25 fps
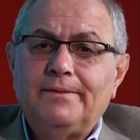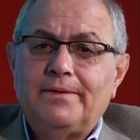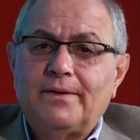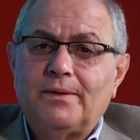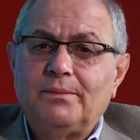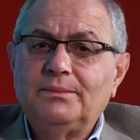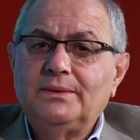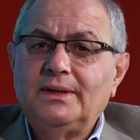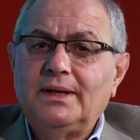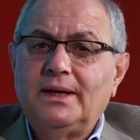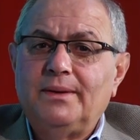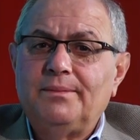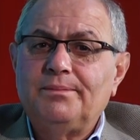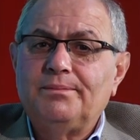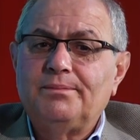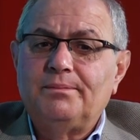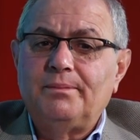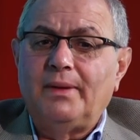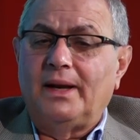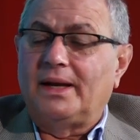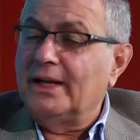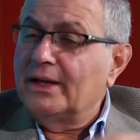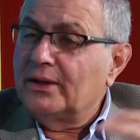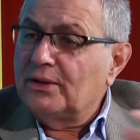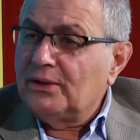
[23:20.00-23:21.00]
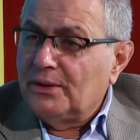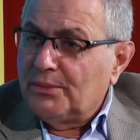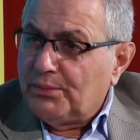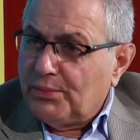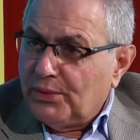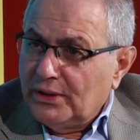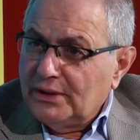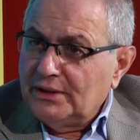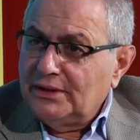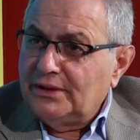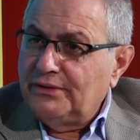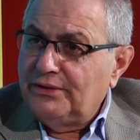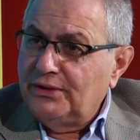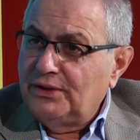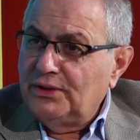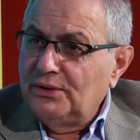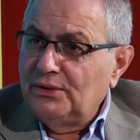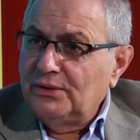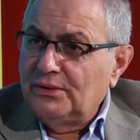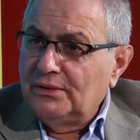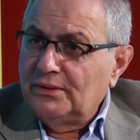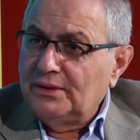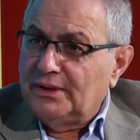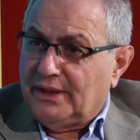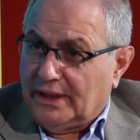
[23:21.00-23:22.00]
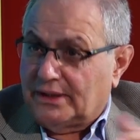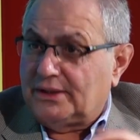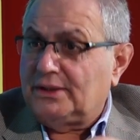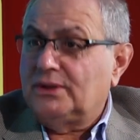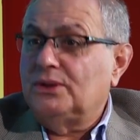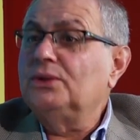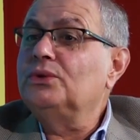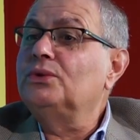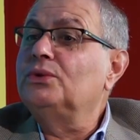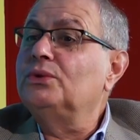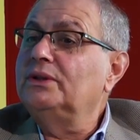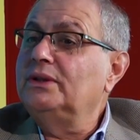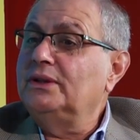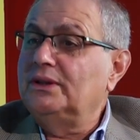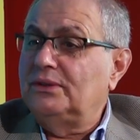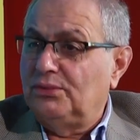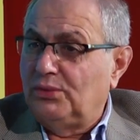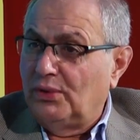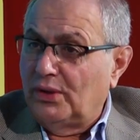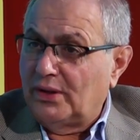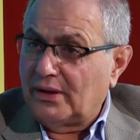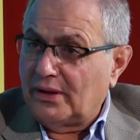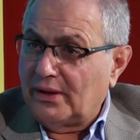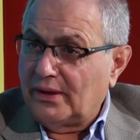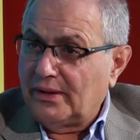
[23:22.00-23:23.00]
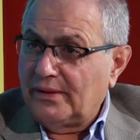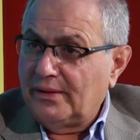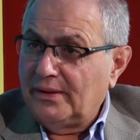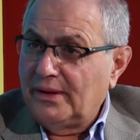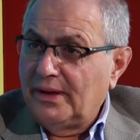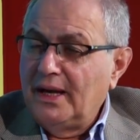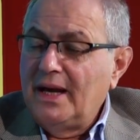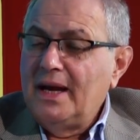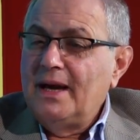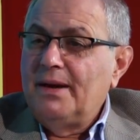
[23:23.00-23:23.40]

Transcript: from the molecular point of view, yes, you do need water.